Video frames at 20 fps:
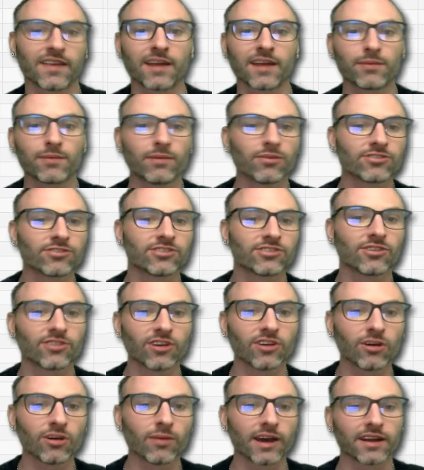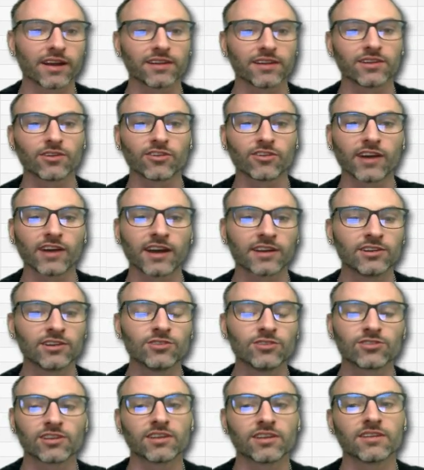a lot of people just don't know about it, don't know how to
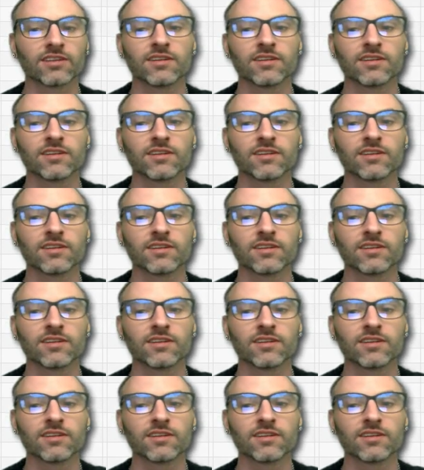use it.